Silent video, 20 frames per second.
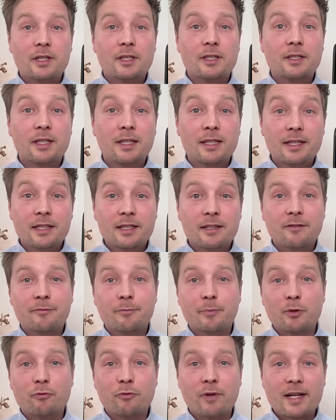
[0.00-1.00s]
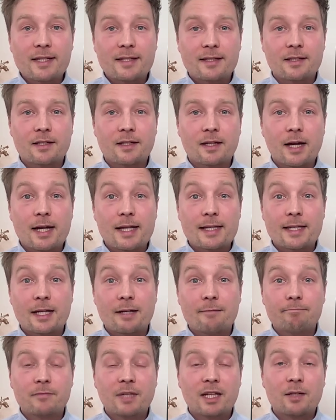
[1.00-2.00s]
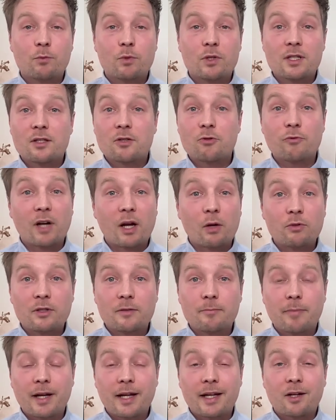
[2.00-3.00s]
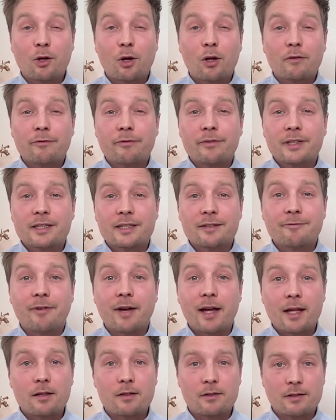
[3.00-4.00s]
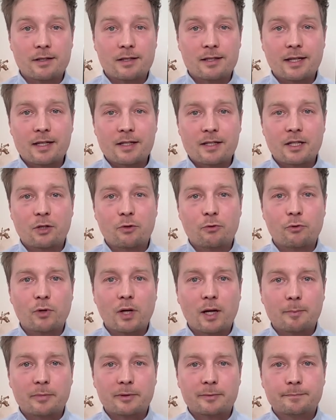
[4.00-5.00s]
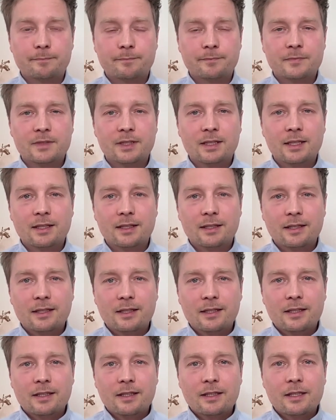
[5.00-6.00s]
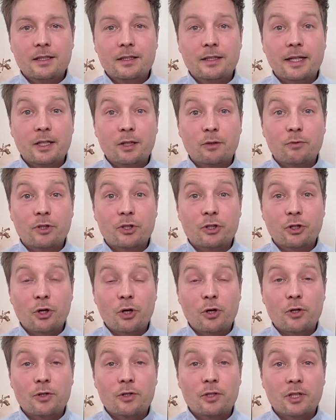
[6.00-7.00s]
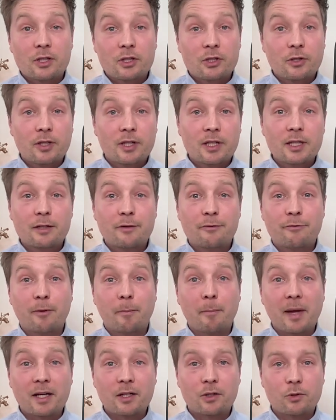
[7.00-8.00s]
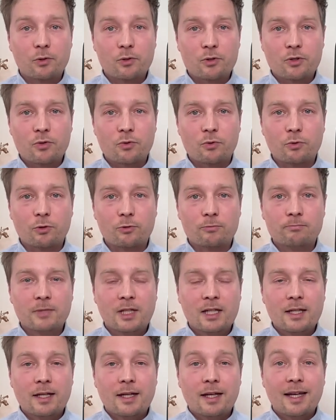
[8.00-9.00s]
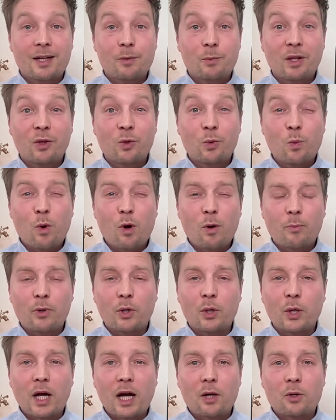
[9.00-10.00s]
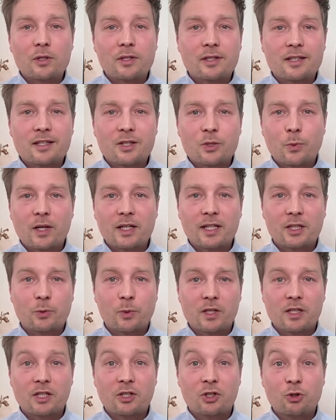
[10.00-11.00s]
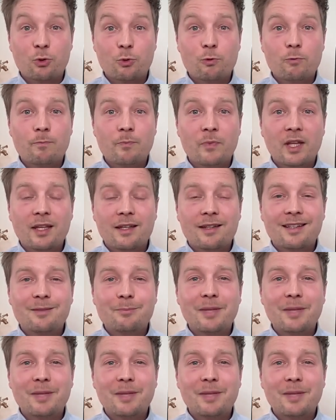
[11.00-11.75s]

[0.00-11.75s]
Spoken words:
in Kiev but raised in Gaza and was surrounded by conflict and violence as he grew up. He later returned to Kiev for medical school, and when the war broke out in 2022, he